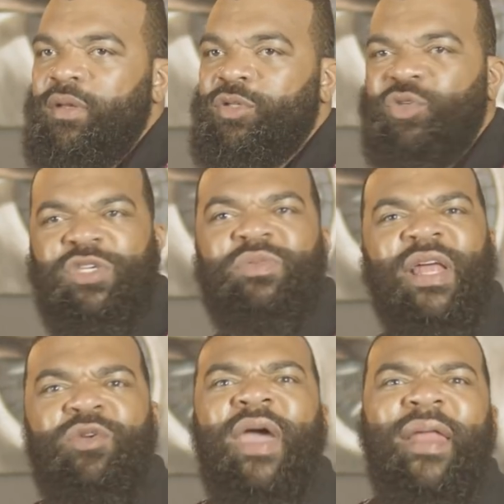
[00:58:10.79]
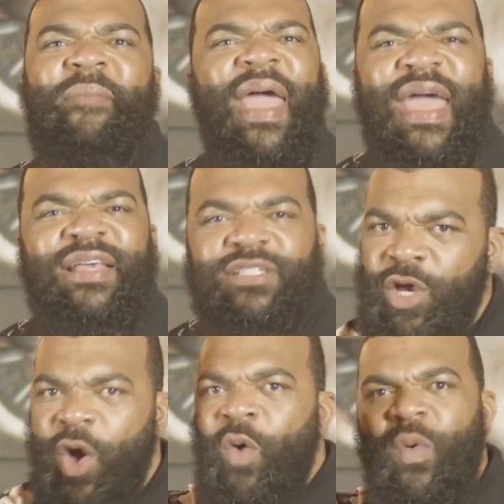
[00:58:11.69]
So she was like, you got a
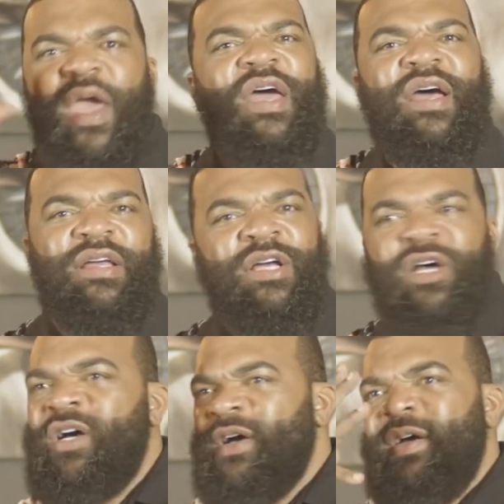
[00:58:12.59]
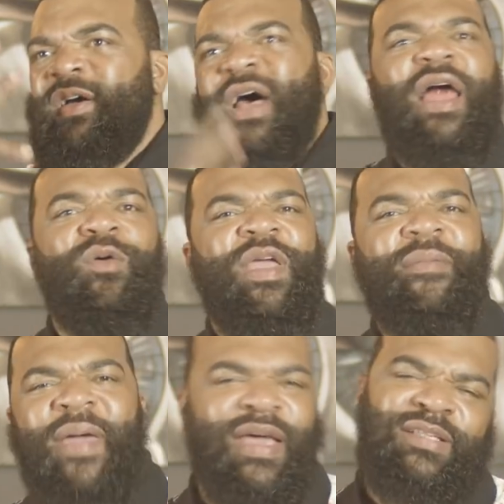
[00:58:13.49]
mask? Wear a
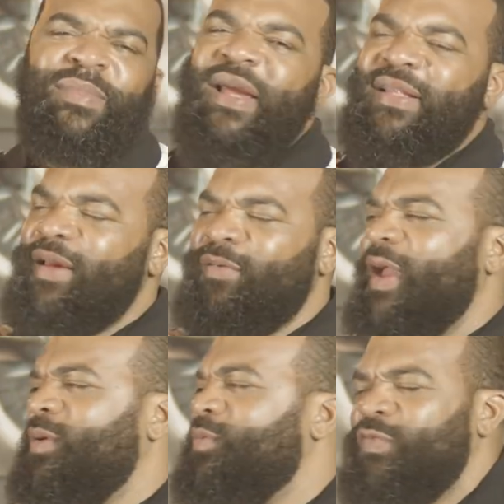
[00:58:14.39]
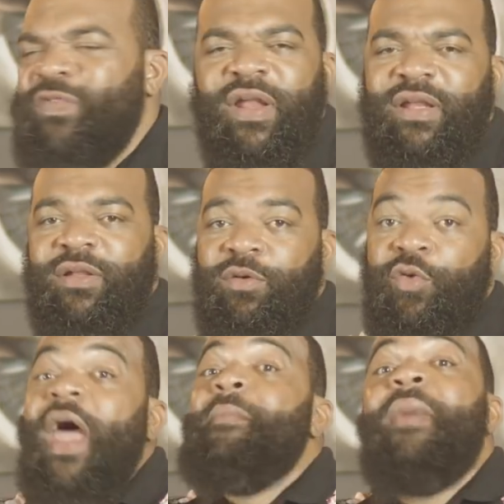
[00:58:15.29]
Halloween mask, something like that, right? It was funny. The
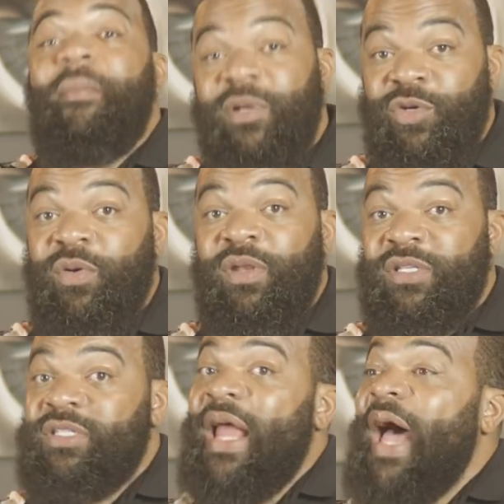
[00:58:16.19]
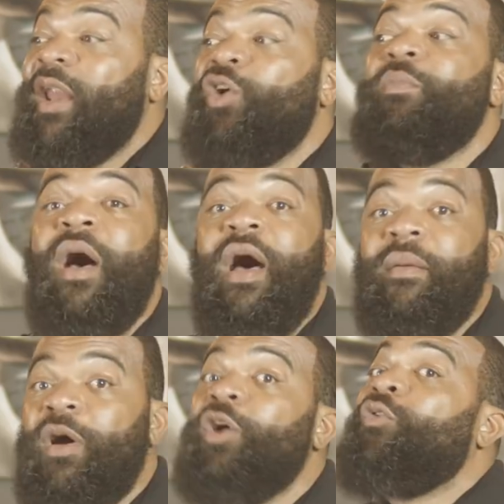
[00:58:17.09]
grandmama doing this, not her
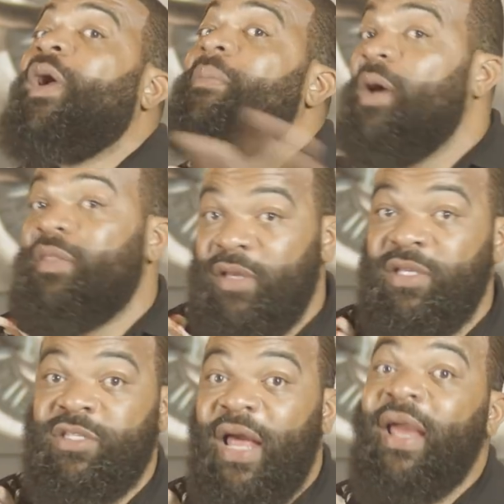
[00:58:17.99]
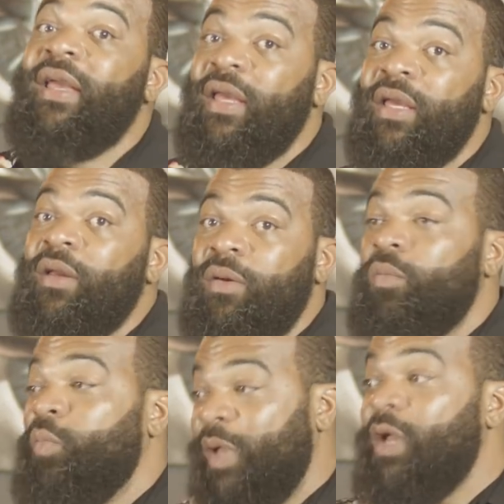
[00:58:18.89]
mom. Her grandmother is like,
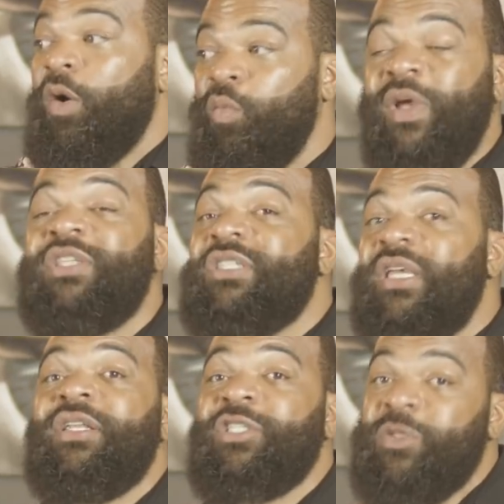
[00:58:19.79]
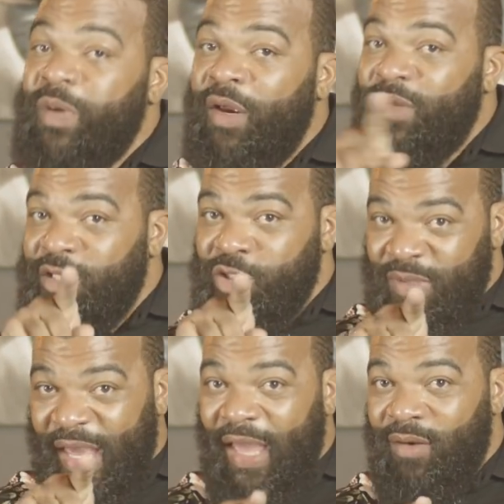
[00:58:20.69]
we see the spirit that you
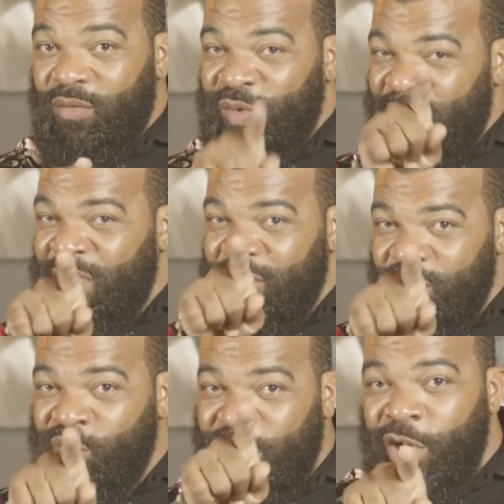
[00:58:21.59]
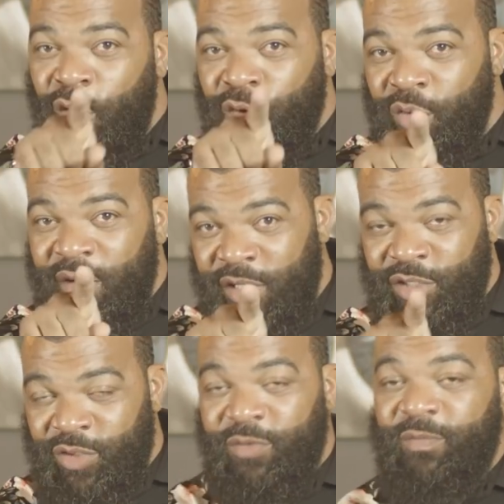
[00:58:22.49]
got. We know you're a
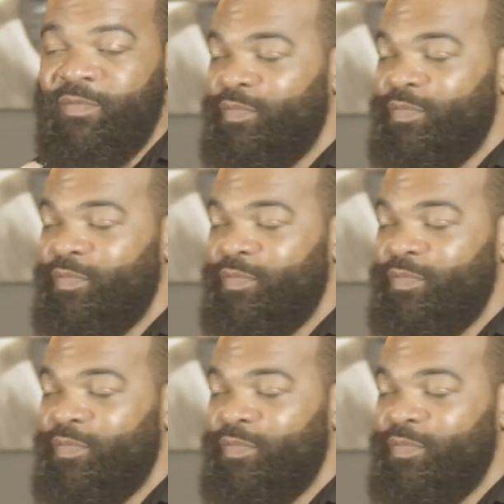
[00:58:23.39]
good dude.